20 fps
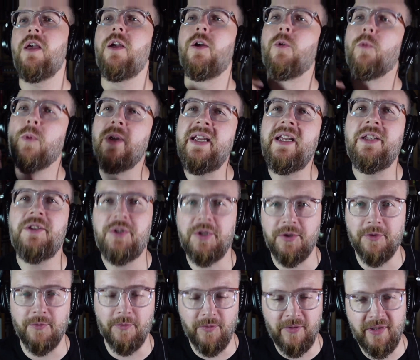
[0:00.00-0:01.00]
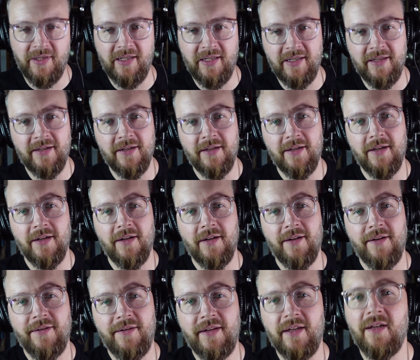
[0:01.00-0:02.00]
read you the
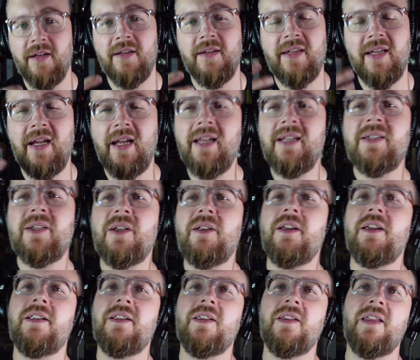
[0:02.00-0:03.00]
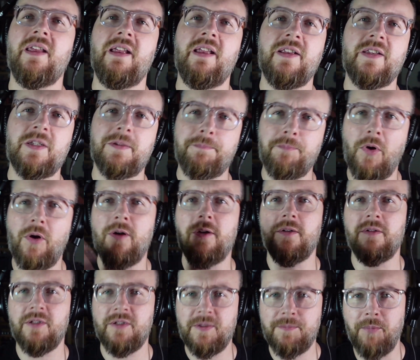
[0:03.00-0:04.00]
incident that
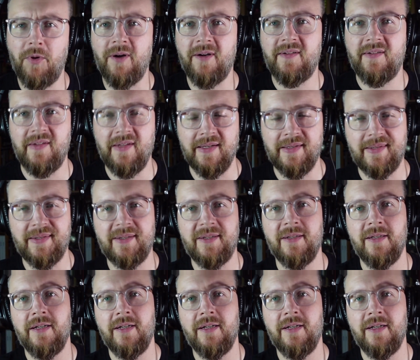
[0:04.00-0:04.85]
sparked this